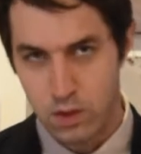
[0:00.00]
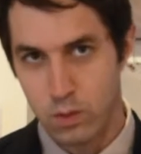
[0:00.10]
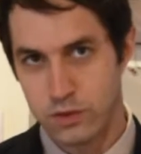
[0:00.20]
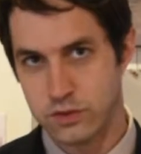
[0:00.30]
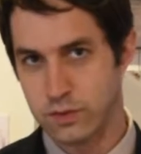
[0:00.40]

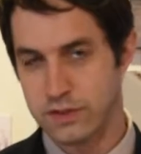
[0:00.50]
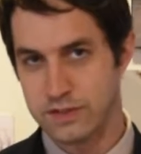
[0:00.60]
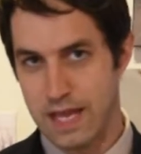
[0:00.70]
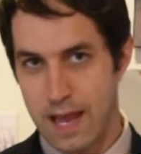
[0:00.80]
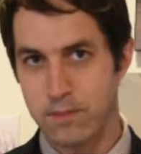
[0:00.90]
was to
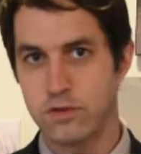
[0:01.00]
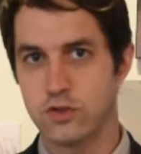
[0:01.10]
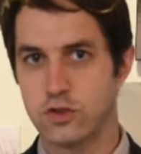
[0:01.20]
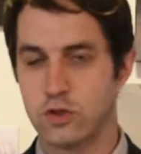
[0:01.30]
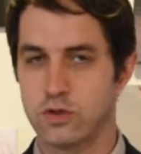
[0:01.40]

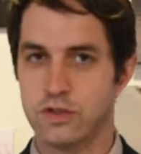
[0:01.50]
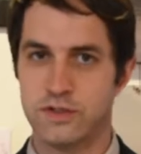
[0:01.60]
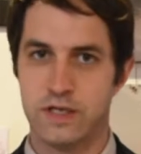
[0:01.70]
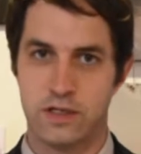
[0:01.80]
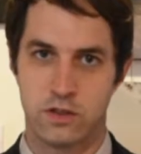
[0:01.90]
establish
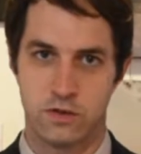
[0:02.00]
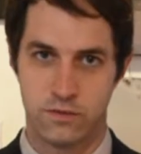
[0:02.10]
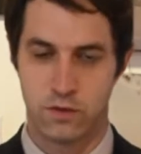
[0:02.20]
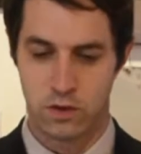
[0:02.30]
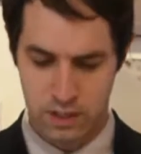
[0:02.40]
churches and
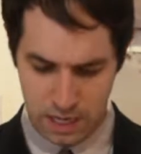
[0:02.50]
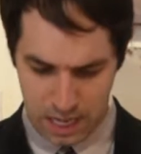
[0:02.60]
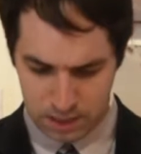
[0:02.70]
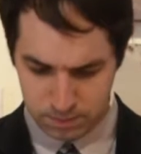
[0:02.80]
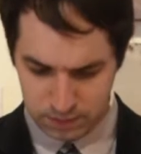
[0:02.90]
convert
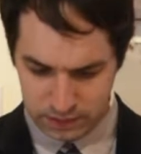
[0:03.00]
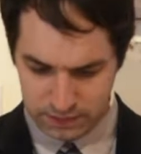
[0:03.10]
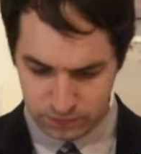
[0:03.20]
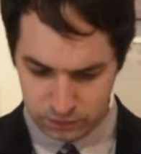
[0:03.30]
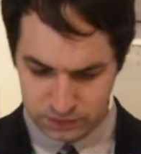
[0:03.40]

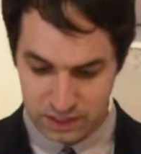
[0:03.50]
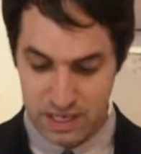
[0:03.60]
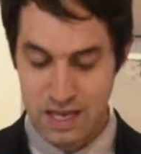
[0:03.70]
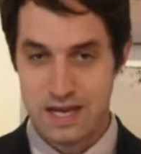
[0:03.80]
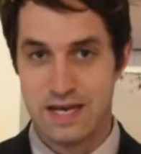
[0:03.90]
non-believers,
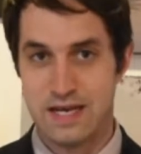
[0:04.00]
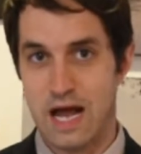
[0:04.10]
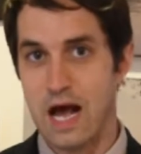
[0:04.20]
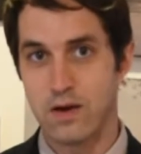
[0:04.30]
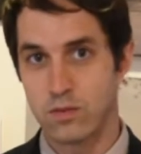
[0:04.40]

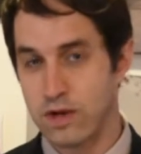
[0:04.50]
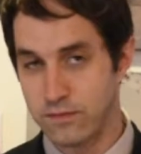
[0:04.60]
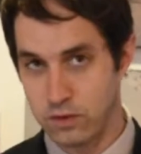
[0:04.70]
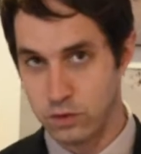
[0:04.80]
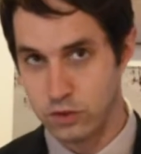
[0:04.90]
not
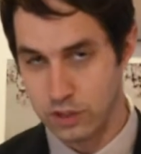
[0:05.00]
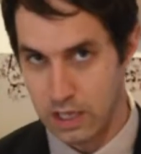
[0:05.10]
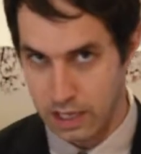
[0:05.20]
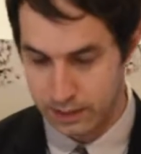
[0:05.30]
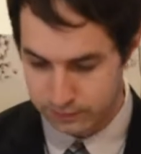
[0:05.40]

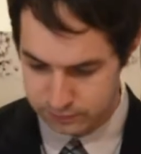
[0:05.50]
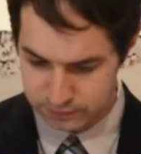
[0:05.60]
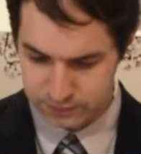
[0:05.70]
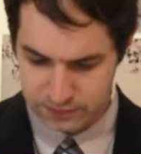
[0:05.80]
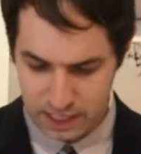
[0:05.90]
revolutionize
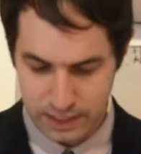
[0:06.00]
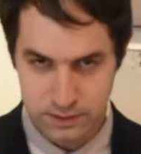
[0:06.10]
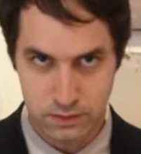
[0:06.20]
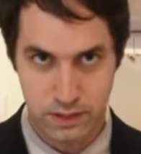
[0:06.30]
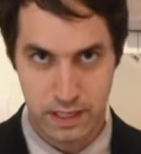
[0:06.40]

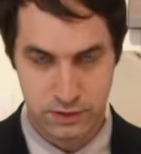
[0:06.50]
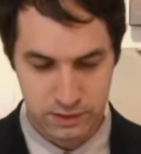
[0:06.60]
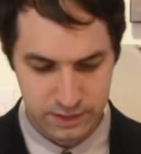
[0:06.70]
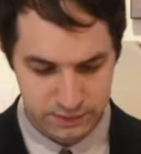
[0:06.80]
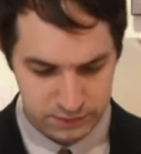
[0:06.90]
societal
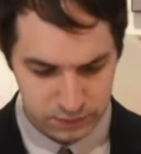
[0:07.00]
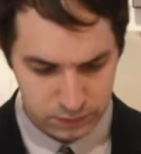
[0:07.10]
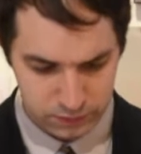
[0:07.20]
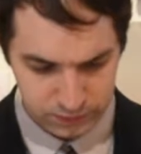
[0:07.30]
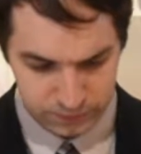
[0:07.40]

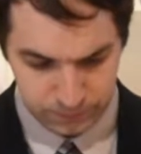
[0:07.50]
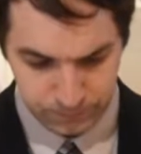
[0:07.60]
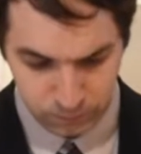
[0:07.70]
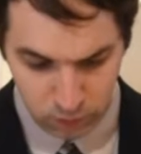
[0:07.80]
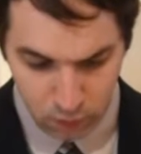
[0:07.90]
institutions.
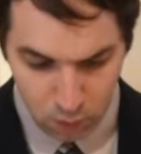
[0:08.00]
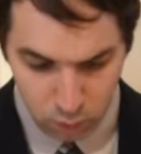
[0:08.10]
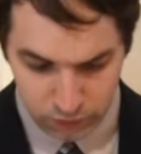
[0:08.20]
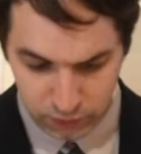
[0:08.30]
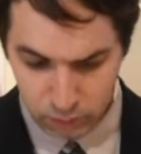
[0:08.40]

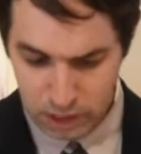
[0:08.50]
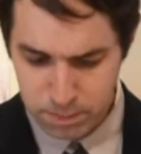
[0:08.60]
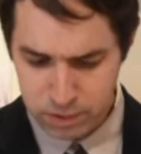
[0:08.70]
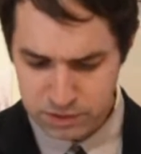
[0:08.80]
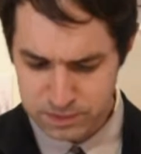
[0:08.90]
One of the great
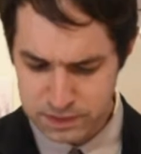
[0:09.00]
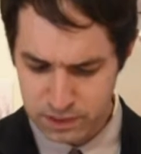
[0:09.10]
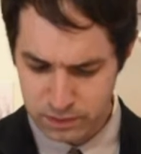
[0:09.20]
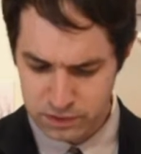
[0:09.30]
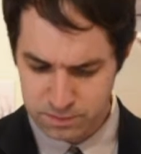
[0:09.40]

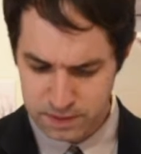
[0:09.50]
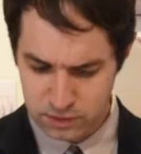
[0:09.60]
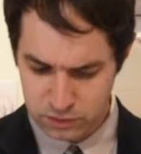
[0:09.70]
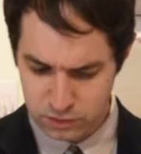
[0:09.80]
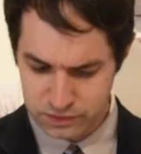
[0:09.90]
Presbyterian
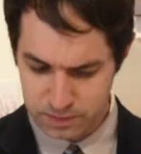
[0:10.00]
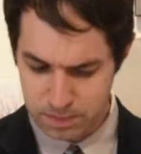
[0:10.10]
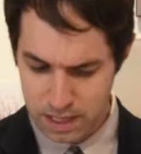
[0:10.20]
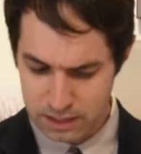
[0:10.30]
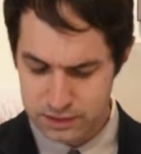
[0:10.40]
ministers and
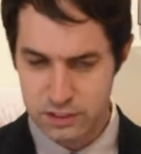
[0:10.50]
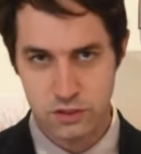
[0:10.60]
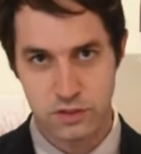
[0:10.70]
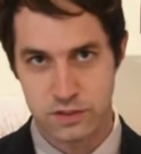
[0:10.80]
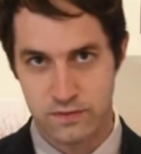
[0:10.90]

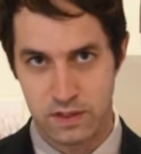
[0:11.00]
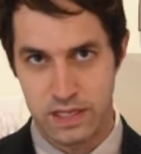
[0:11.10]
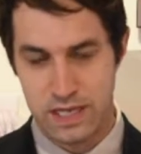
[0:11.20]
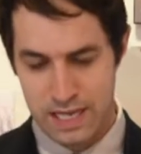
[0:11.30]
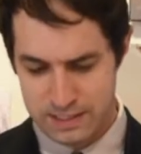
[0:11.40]
politicians of the
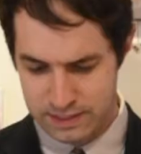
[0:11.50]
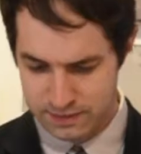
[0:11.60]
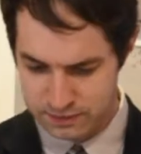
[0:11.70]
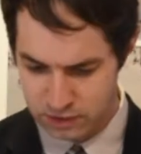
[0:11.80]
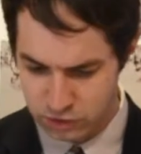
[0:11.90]
late 18th
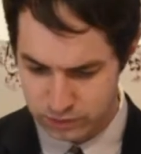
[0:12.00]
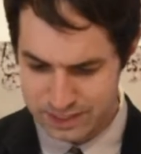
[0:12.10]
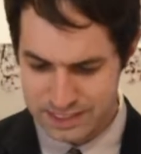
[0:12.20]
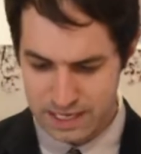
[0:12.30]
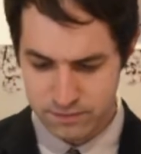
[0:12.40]
century,
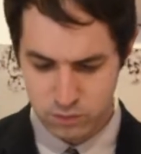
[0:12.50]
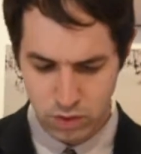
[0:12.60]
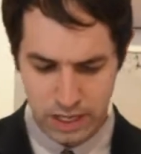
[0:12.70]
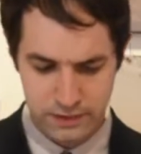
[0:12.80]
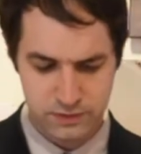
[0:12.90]
David
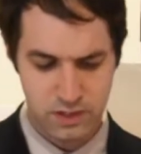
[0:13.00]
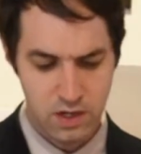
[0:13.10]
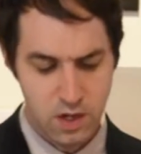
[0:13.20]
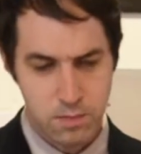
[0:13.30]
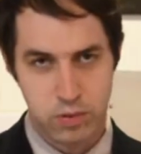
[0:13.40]
Rice,
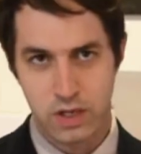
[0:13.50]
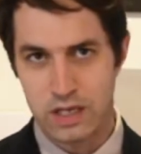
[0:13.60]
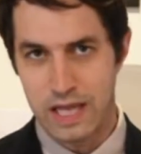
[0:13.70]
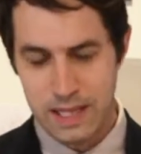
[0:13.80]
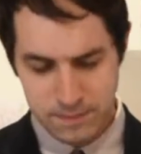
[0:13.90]

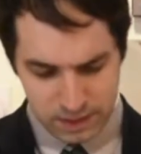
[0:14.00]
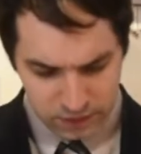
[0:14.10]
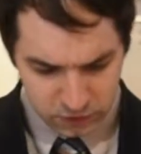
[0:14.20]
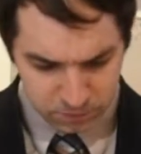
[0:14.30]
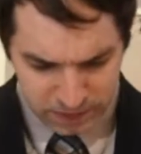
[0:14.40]
proclaimed in
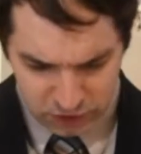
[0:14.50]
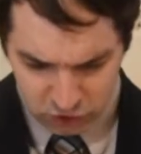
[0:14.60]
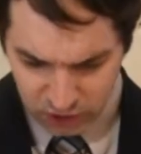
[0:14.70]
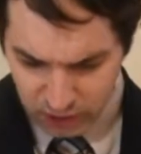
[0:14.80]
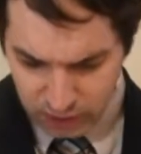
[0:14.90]
a
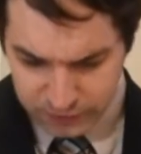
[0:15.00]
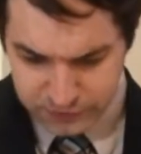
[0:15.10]
speech, "A